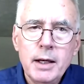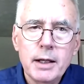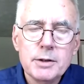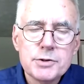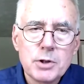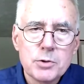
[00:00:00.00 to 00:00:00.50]

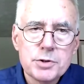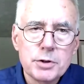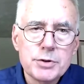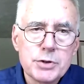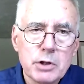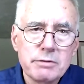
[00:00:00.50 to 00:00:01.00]
and social
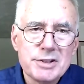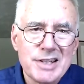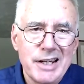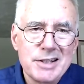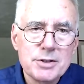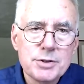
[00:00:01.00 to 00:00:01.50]
service
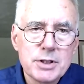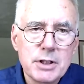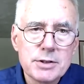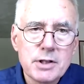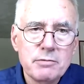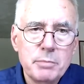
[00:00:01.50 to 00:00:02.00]

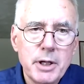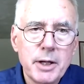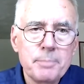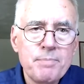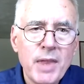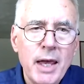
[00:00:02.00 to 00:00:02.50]
agencies have
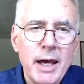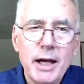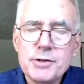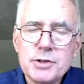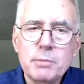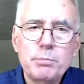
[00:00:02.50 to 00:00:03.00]
been
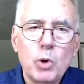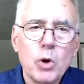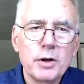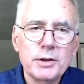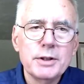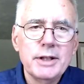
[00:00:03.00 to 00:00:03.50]
as
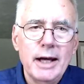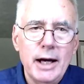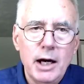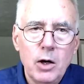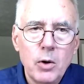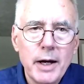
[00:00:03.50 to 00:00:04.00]
important
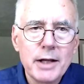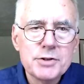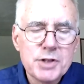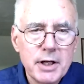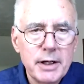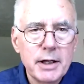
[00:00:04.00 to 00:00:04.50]
now
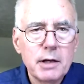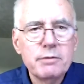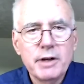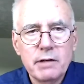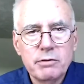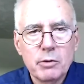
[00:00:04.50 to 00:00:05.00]
as they
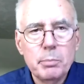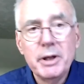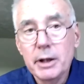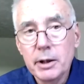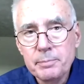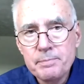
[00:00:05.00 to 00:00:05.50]
have ever
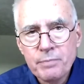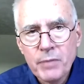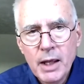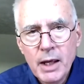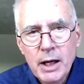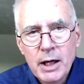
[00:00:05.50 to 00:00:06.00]
been.
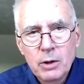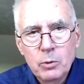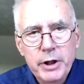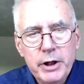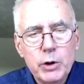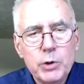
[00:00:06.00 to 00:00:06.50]

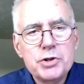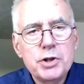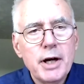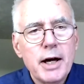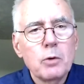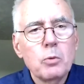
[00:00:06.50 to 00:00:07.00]
We use
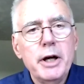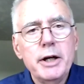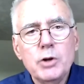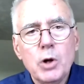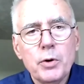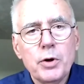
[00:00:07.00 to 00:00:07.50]
United Way
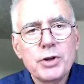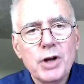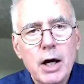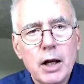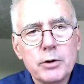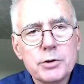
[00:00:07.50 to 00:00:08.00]
donor
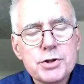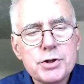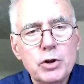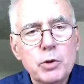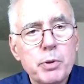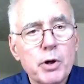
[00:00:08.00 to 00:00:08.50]
dollars
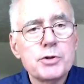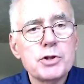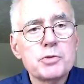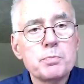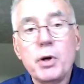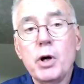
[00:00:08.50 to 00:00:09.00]
to
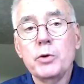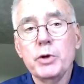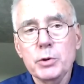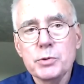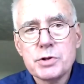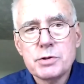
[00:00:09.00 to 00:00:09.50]
purchase
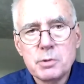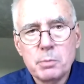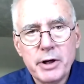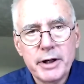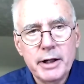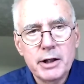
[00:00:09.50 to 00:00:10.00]
produce to
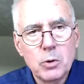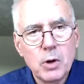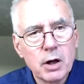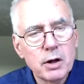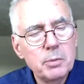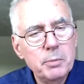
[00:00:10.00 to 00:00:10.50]
bring into
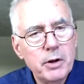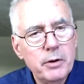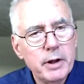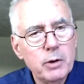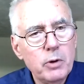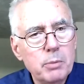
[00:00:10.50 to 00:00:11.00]
our
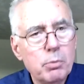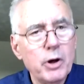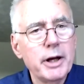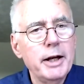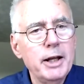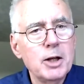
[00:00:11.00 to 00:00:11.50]
community. We
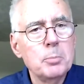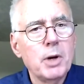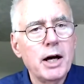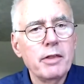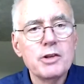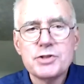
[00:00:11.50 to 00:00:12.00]
bring it in
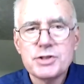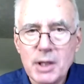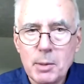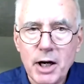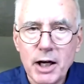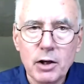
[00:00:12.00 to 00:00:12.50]
by the
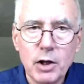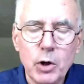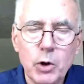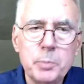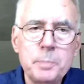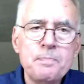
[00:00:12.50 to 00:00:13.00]

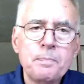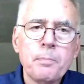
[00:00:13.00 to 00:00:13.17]
semi-load,